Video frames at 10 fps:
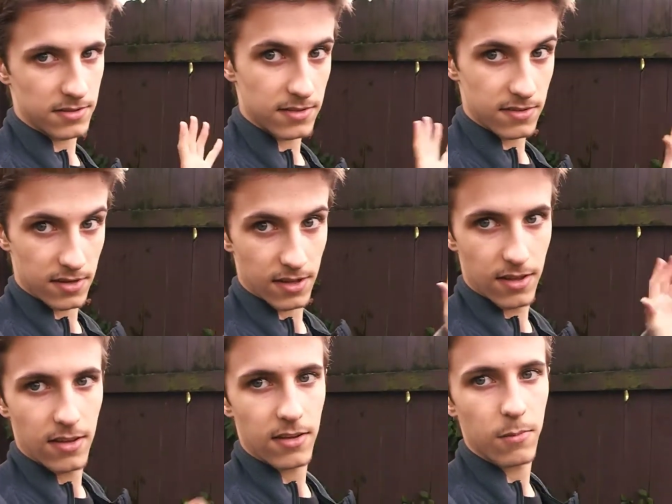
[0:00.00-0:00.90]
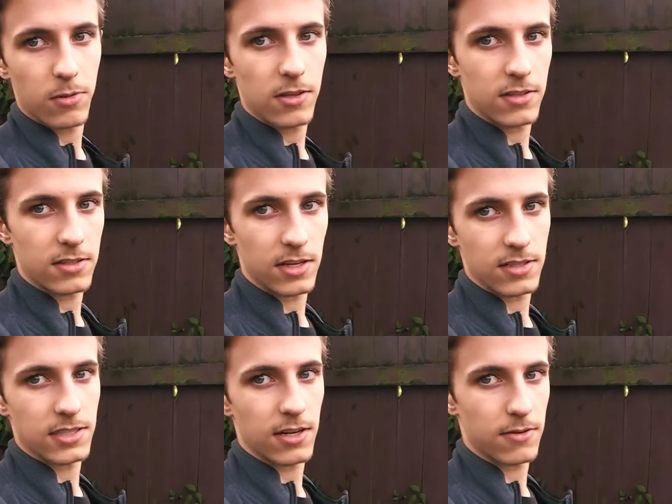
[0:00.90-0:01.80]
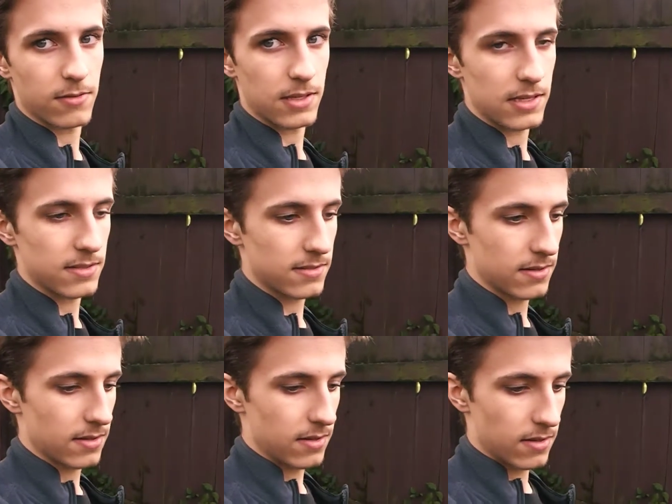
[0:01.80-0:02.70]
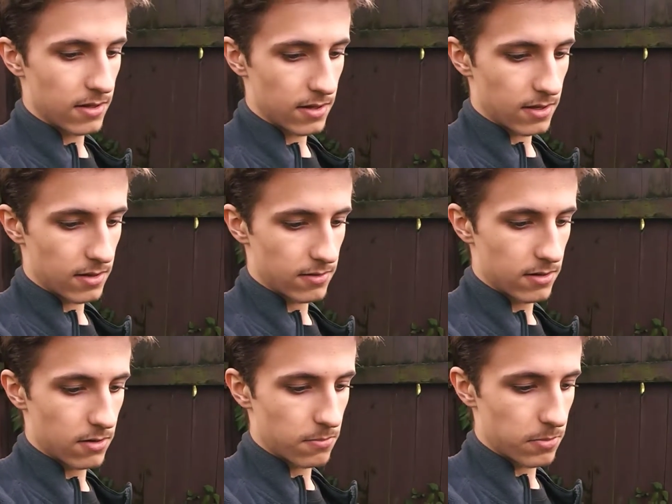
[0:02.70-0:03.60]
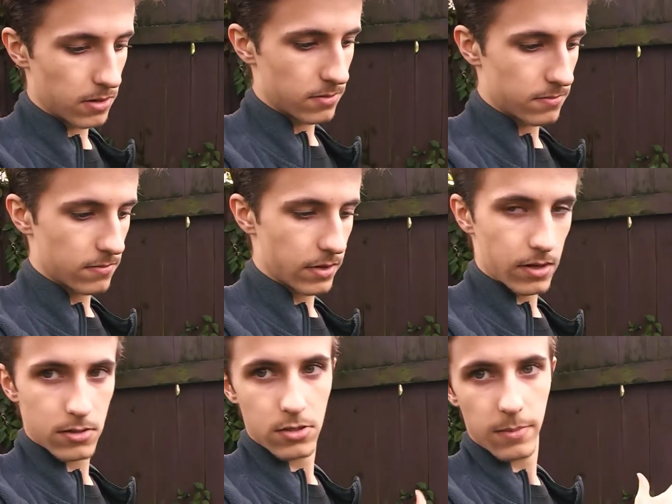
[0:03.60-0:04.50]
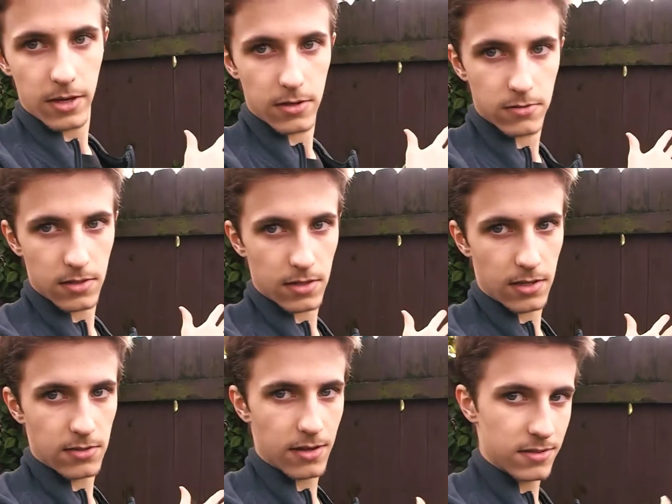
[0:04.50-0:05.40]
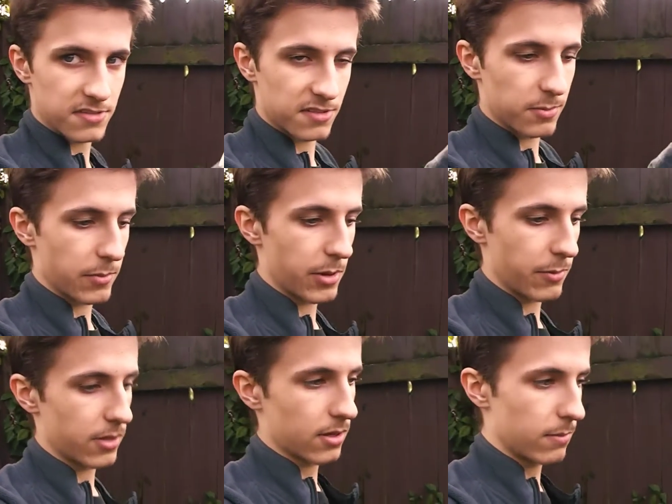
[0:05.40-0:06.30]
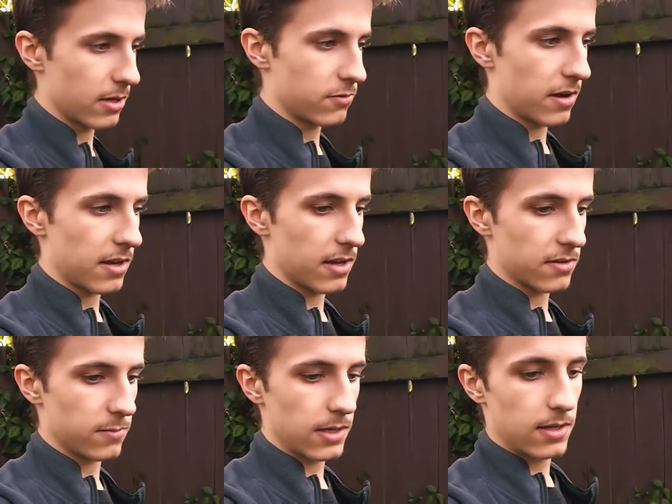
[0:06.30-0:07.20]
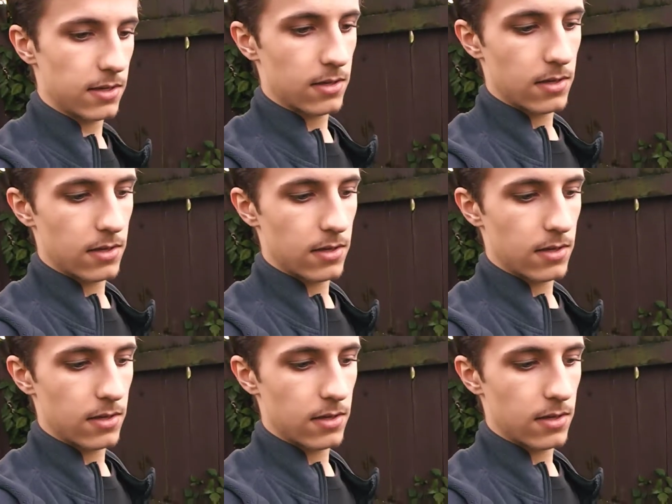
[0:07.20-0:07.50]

That's going to completely change how these uh, go, but uh, should be an interesting thing to at least experiment with. I might try it next week.